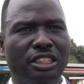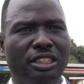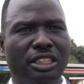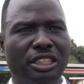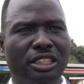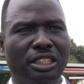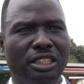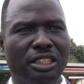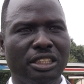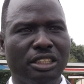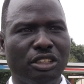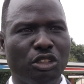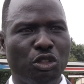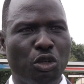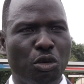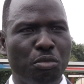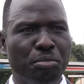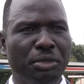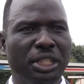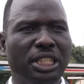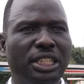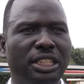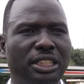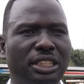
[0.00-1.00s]
the
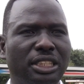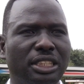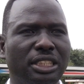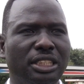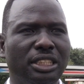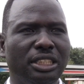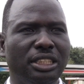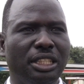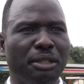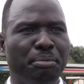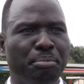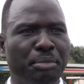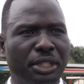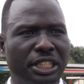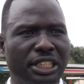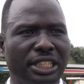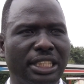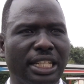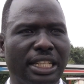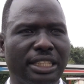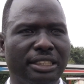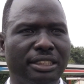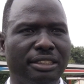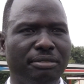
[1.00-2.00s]
community, the
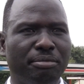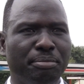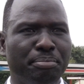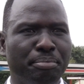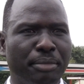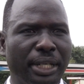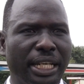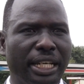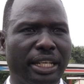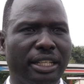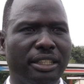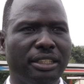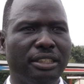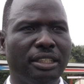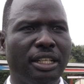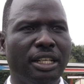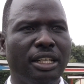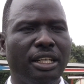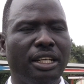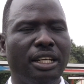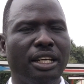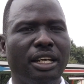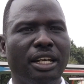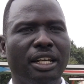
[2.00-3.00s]
businessmen,
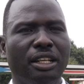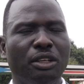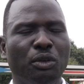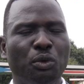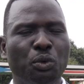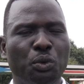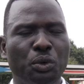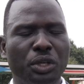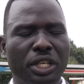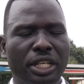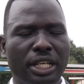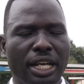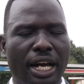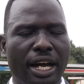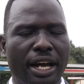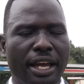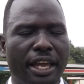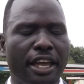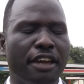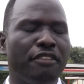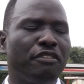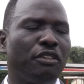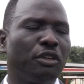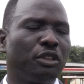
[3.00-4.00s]
and we are
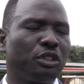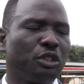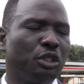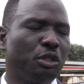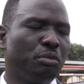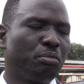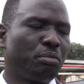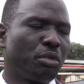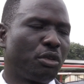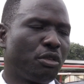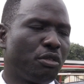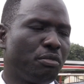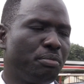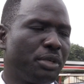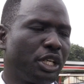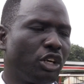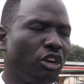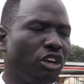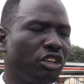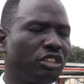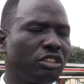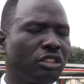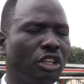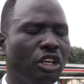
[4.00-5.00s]
able to improve,
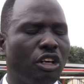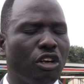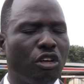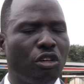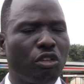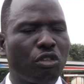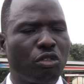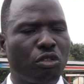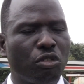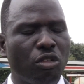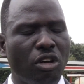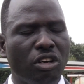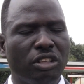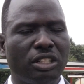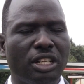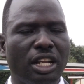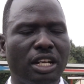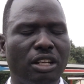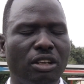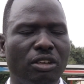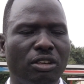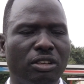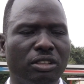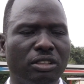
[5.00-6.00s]
because road
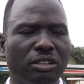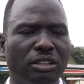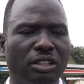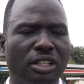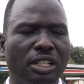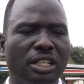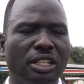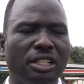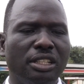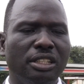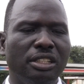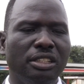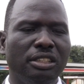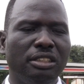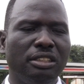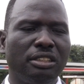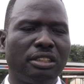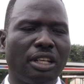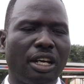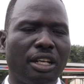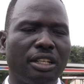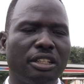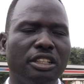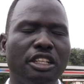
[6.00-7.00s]
alone
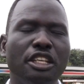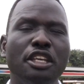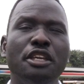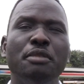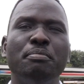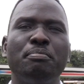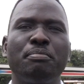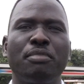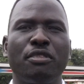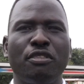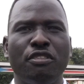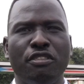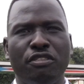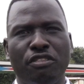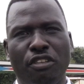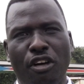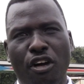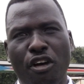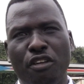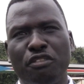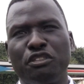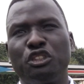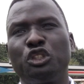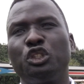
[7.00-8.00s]
is an improve
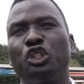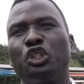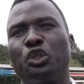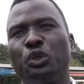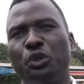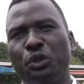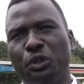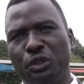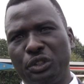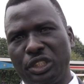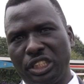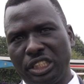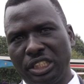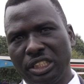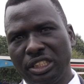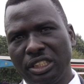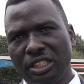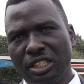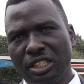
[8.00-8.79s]
of security.